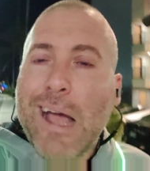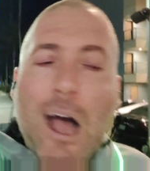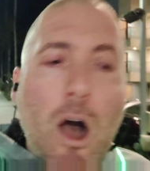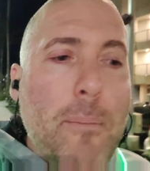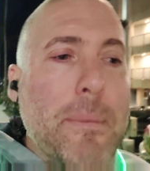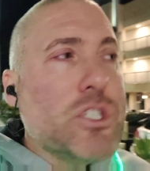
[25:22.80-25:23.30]

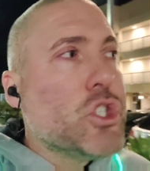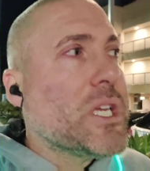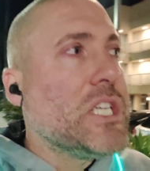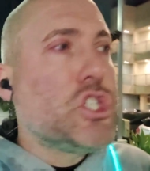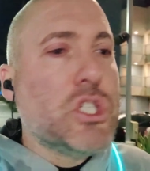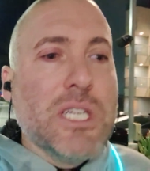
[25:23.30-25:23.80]
How
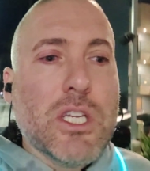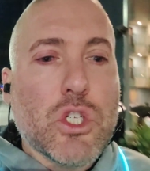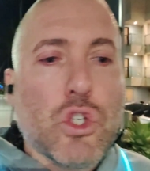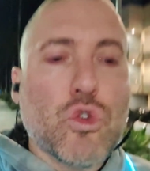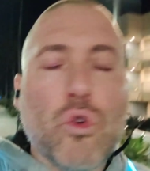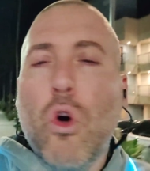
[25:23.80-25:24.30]
much can she
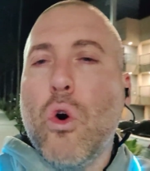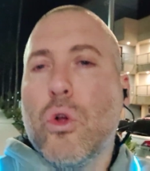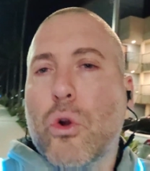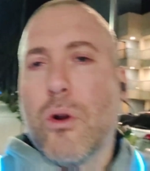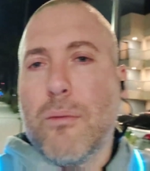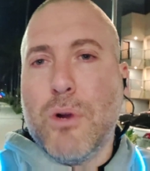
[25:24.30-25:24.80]

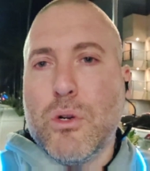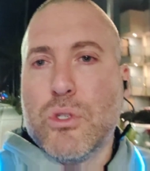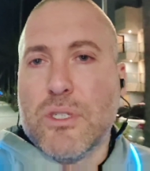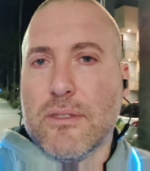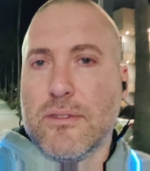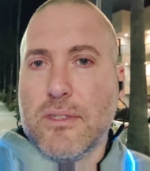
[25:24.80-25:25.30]
control her
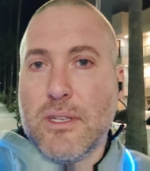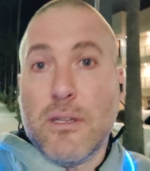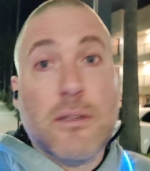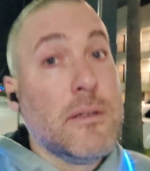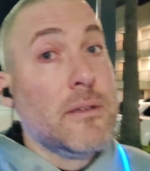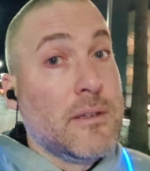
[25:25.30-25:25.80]
emotions?
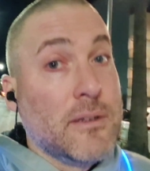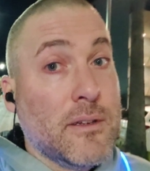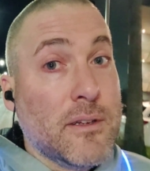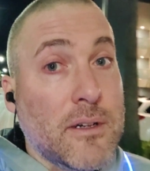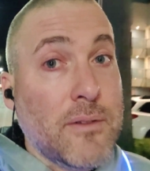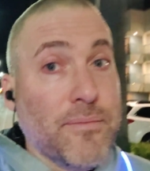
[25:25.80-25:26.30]

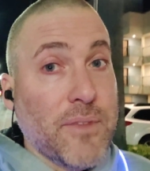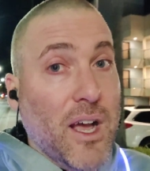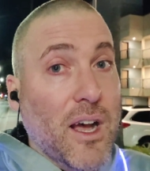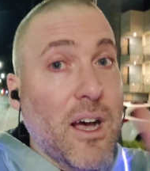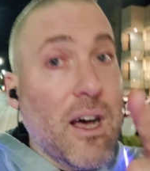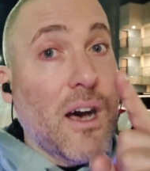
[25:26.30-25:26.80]

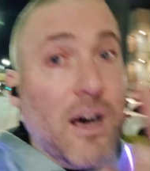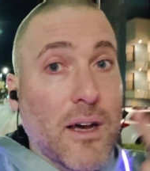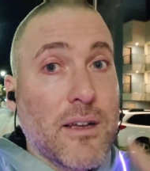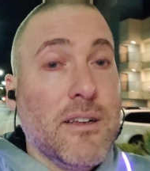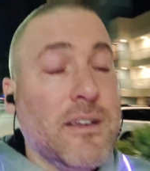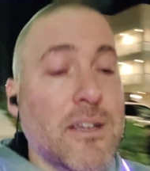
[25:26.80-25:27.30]

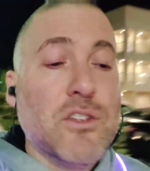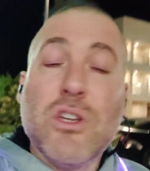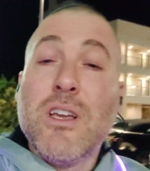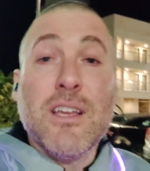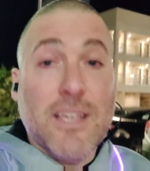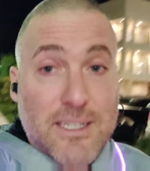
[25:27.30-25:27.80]
Ah,
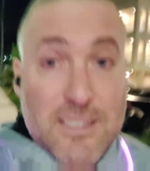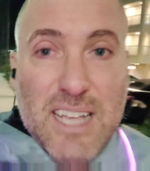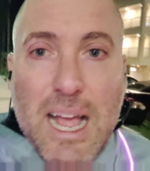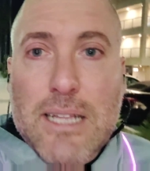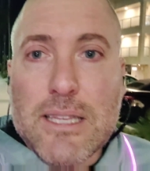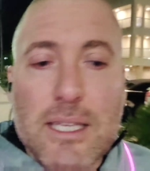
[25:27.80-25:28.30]

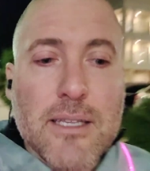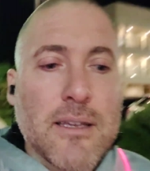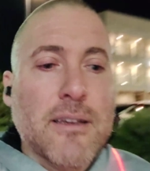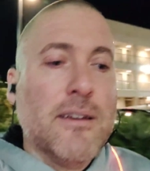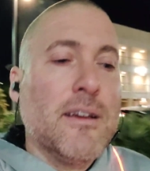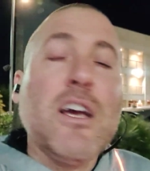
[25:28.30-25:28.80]
exactly.
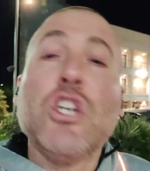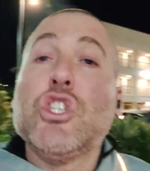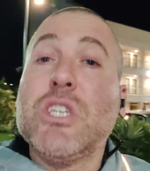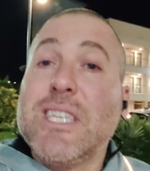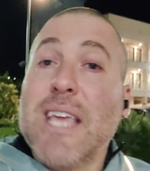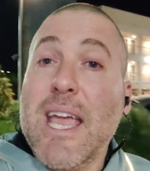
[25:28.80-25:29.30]

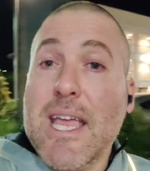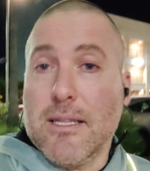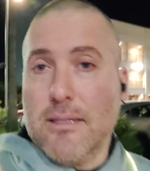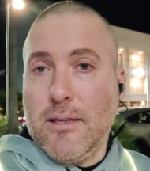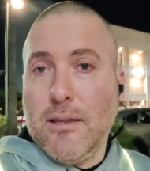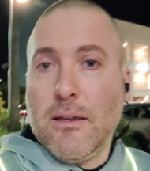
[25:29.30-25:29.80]
She
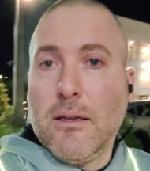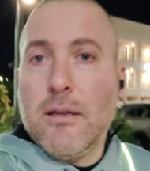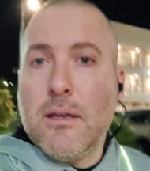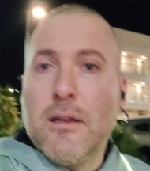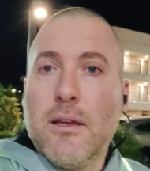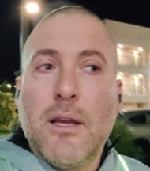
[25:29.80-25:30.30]
can't.
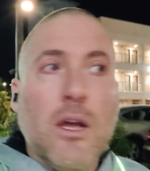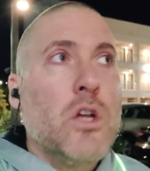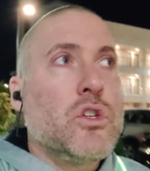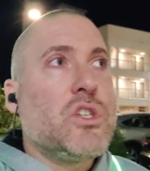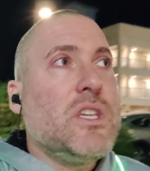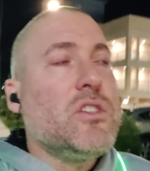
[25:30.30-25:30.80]

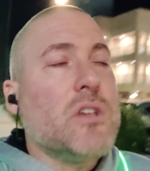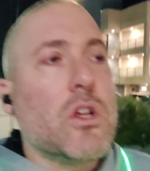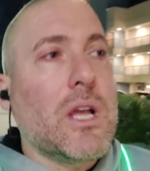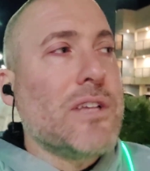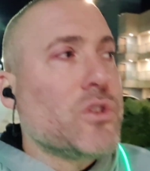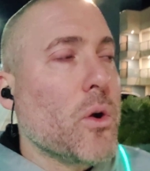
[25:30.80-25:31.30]
She's
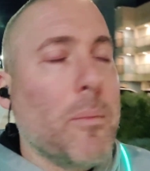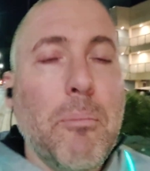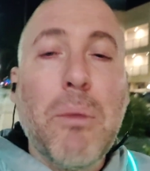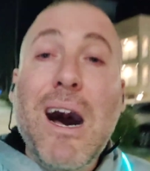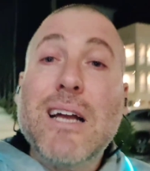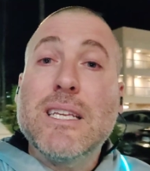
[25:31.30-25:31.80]
guys, her
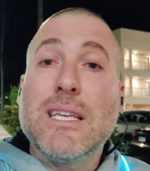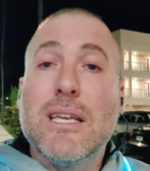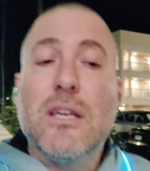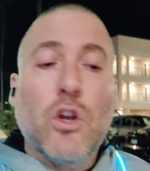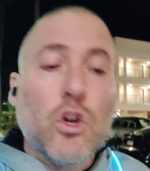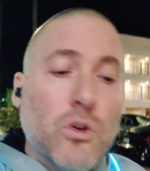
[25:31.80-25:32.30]
body,
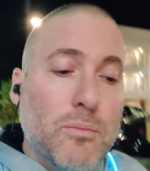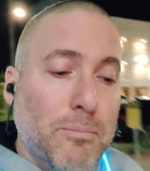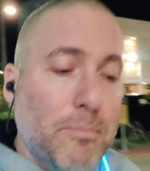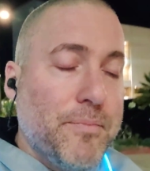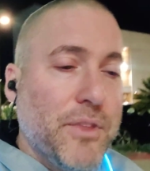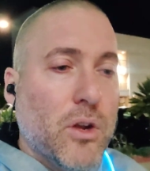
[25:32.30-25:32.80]
her
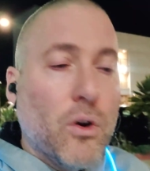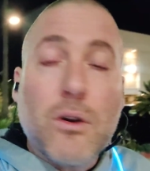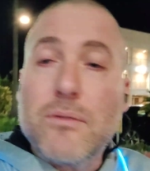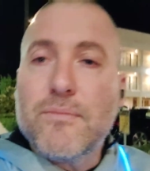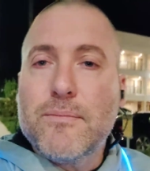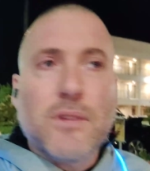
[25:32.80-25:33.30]

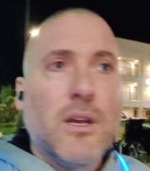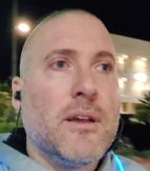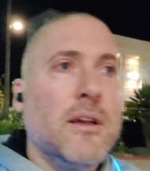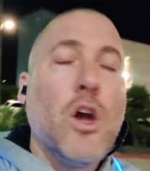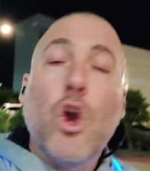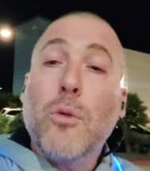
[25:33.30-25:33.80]
her
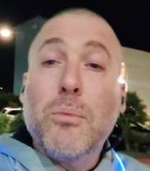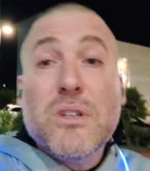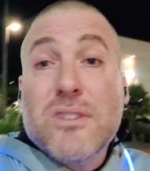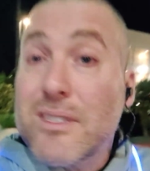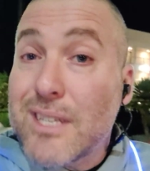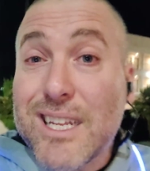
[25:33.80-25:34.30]
her
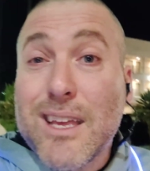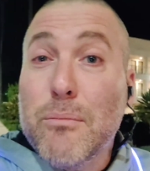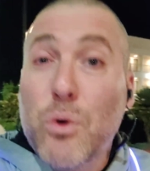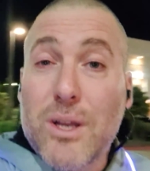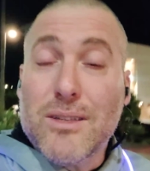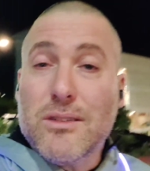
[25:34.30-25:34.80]
pussy's gonna
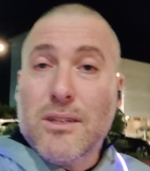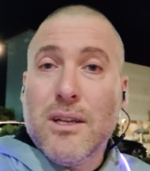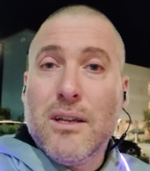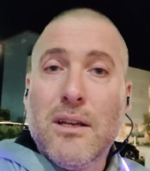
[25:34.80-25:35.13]
get moist.